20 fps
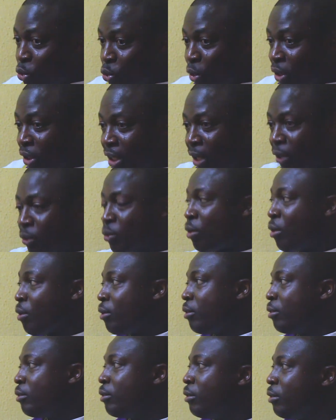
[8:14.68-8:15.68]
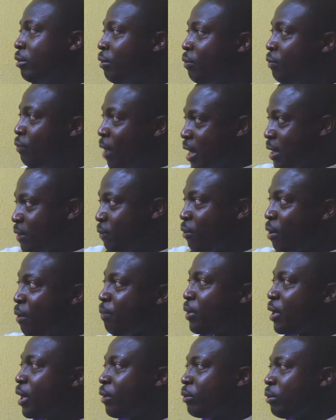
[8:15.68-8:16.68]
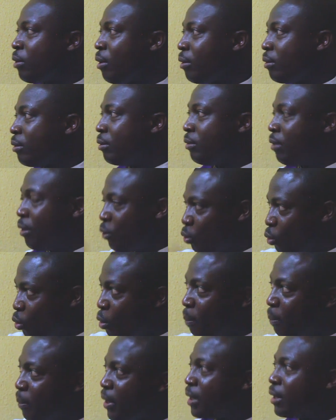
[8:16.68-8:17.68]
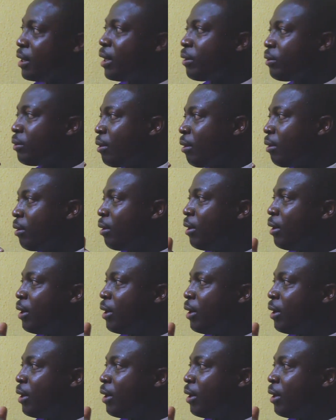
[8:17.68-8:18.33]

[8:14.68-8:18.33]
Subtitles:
to TikTok, fast from TikTok, don't open TikTok.